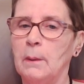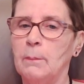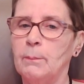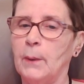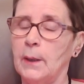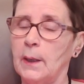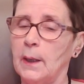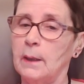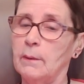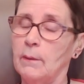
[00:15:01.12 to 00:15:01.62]

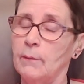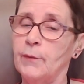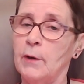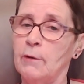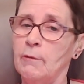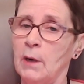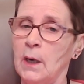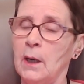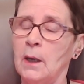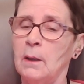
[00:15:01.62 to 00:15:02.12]
But
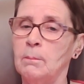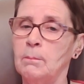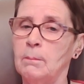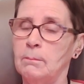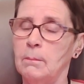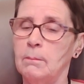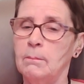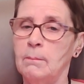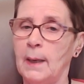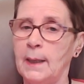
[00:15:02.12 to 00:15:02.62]
there are
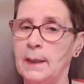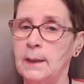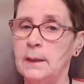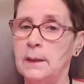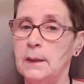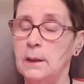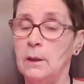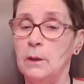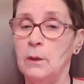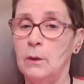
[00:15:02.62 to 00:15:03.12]

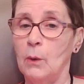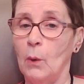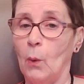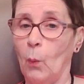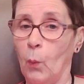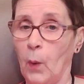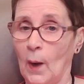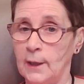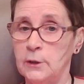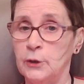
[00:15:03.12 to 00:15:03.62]
many
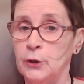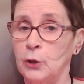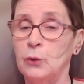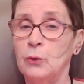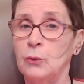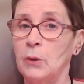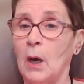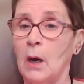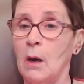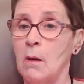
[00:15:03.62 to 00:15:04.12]

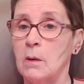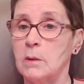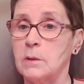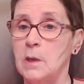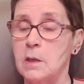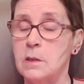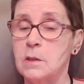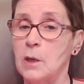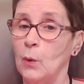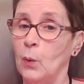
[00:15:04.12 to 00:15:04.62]
well-known
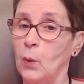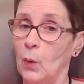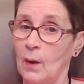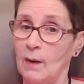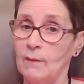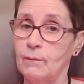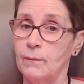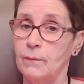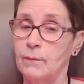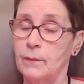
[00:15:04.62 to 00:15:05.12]
artists who
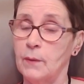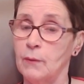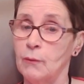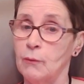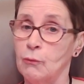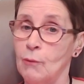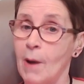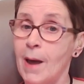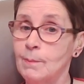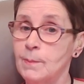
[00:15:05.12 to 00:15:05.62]
have
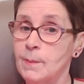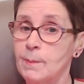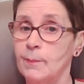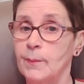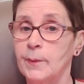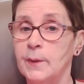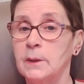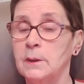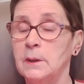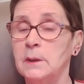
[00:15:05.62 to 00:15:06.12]
grasped
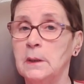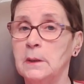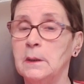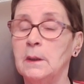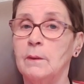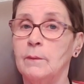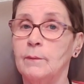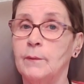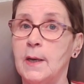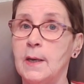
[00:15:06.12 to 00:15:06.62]

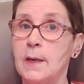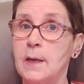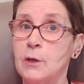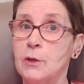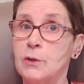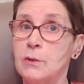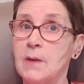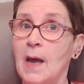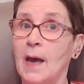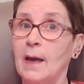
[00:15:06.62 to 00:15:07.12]
the
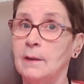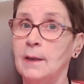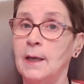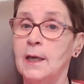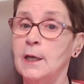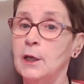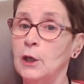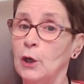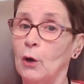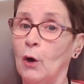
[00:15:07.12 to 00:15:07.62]

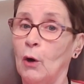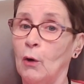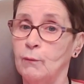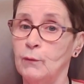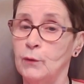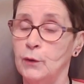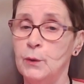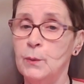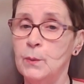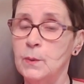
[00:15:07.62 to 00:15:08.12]
technique of
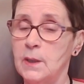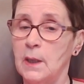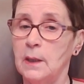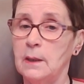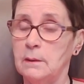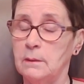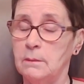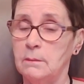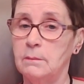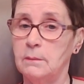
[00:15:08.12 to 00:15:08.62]

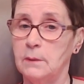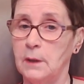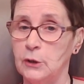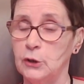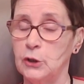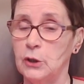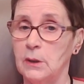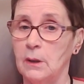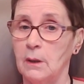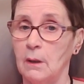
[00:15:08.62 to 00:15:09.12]
using
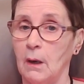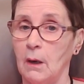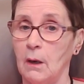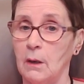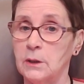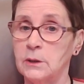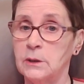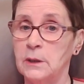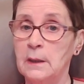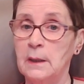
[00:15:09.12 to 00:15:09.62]
digital
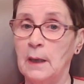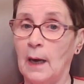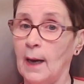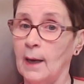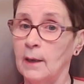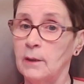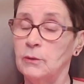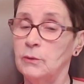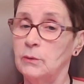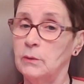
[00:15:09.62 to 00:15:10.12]
art
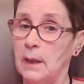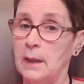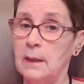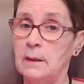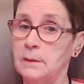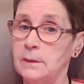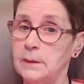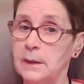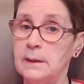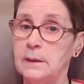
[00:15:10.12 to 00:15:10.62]
and
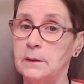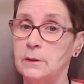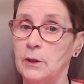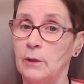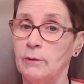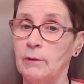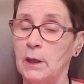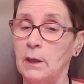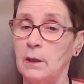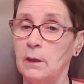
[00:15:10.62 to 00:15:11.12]
indeed
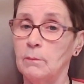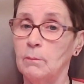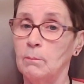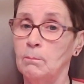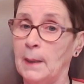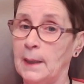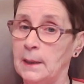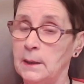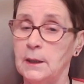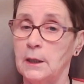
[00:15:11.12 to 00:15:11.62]
there are
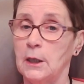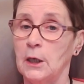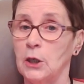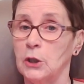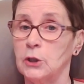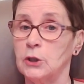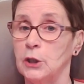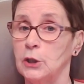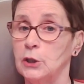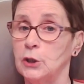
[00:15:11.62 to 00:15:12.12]
many
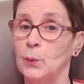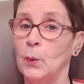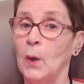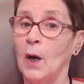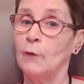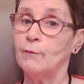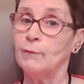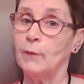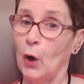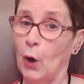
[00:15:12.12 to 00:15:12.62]
artists who
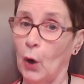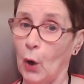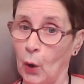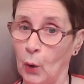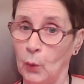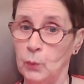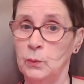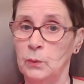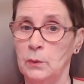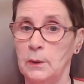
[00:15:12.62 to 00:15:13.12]
have
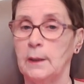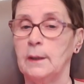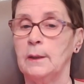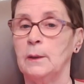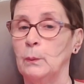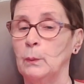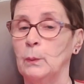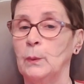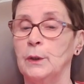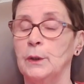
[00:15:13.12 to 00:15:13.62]

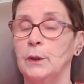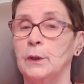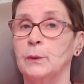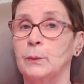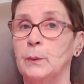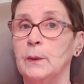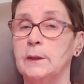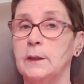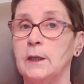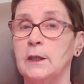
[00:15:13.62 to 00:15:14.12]
only worked
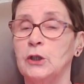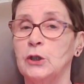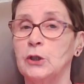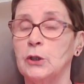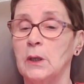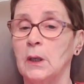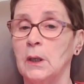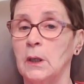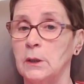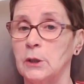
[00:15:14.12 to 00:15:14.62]
with
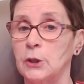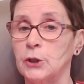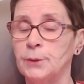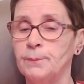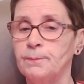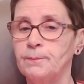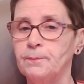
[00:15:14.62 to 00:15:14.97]
digital art.